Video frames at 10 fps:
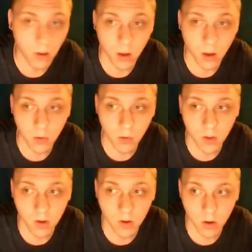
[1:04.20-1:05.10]
I'm going to
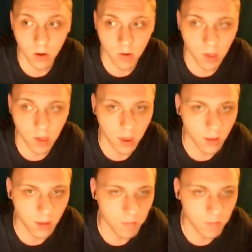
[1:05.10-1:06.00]
do is a
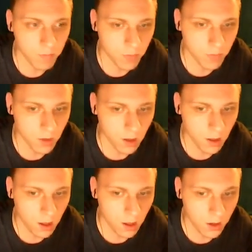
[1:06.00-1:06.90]

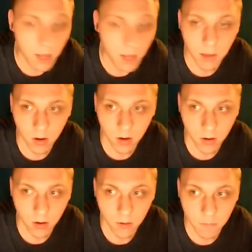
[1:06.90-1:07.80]
day picker.
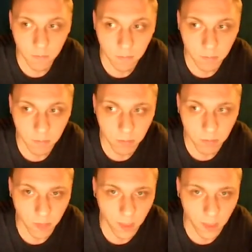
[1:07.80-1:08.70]

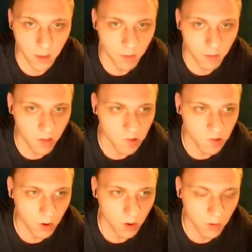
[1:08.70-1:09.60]
It may
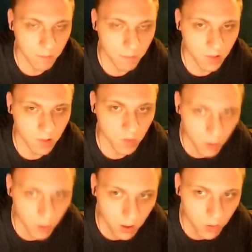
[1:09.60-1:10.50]
sound a bit
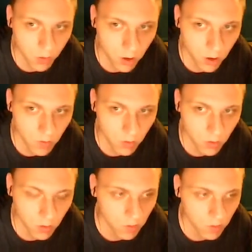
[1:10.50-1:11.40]
strange for those who don't
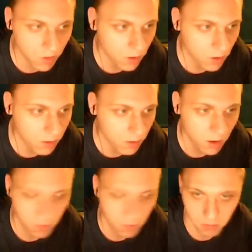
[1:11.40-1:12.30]
understand what I mean,
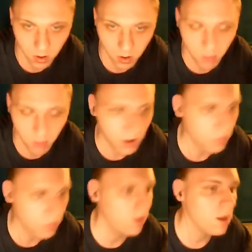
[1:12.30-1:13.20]
but hear me out.
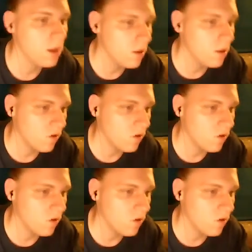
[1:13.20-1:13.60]
So we